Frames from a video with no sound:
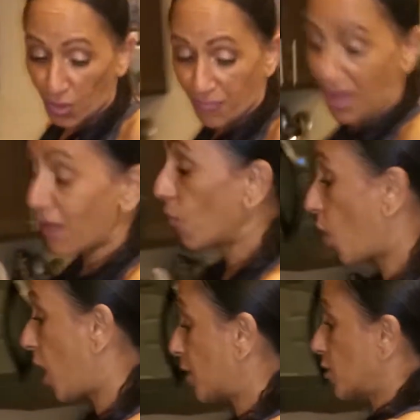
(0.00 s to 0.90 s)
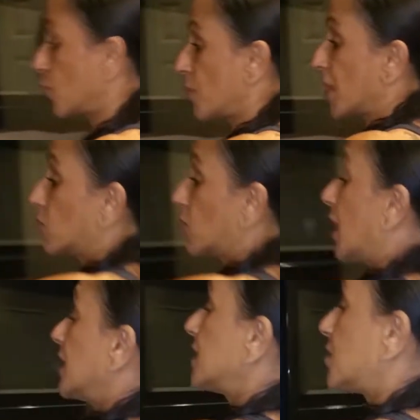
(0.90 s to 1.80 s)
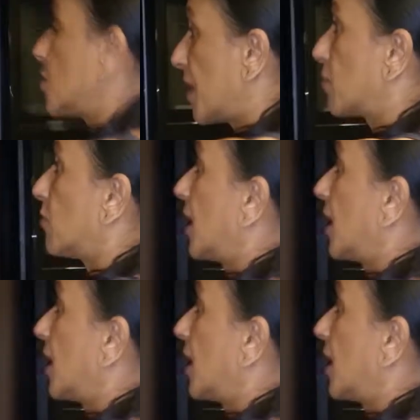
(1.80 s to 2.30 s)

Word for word: with that water. Like chicken rice? rice? You make